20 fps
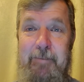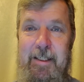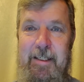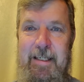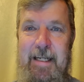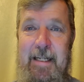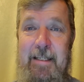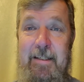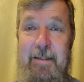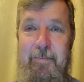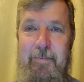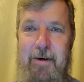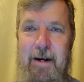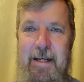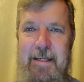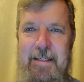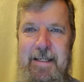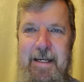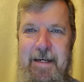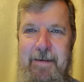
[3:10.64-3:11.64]
Does that
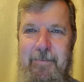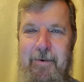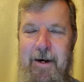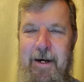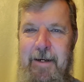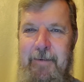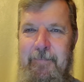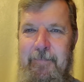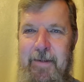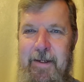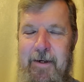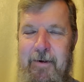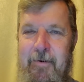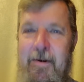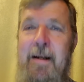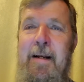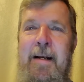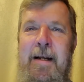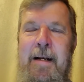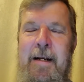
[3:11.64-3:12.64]
surprise anybody? You know,
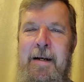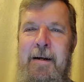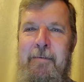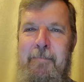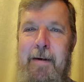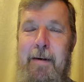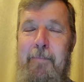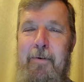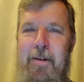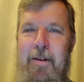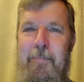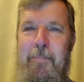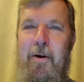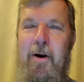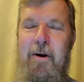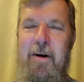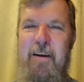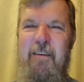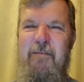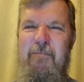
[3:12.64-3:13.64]
remember, the
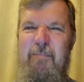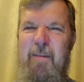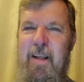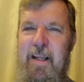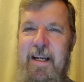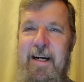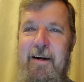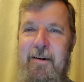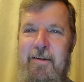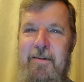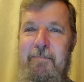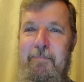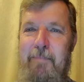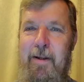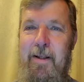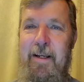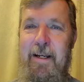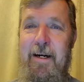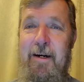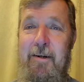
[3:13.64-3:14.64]
party of millionaires and
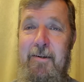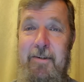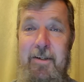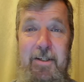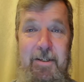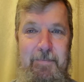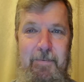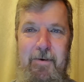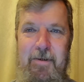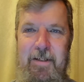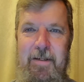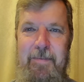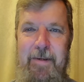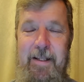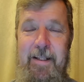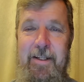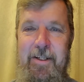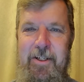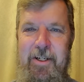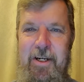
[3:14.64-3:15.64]
billionaires is supposed to be
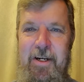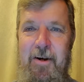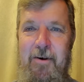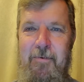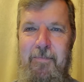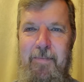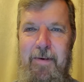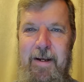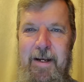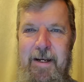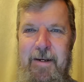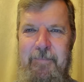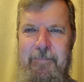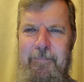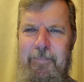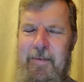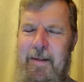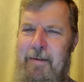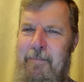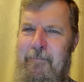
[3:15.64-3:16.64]
the GOP.
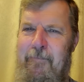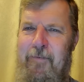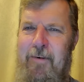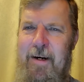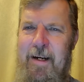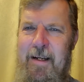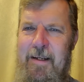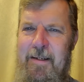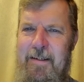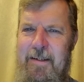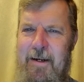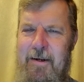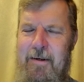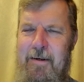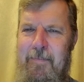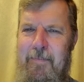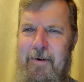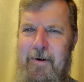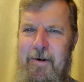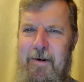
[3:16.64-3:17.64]
Funny,
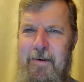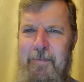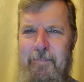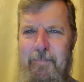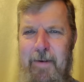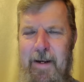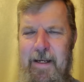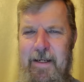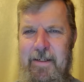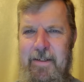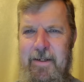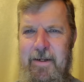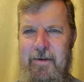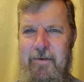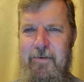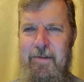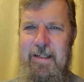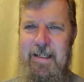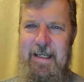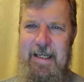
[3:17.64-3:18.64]
Zuckerberg,
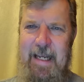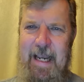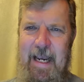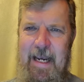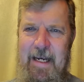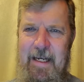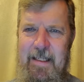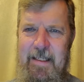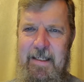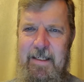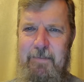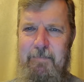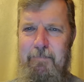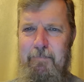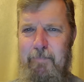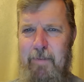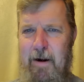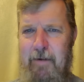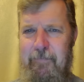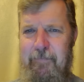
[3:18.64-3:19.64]
Bezos, Gates,
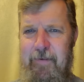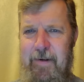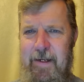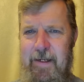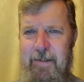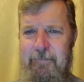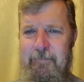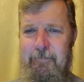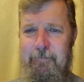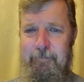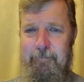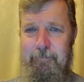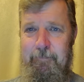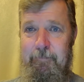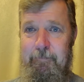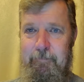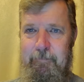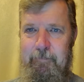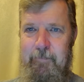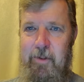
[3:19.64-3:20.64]
Buffett,
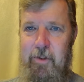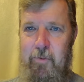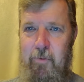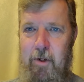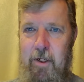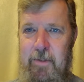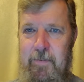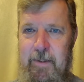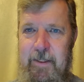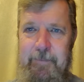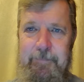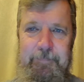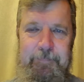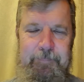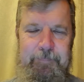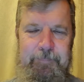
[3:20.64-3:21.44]
Schwartzman.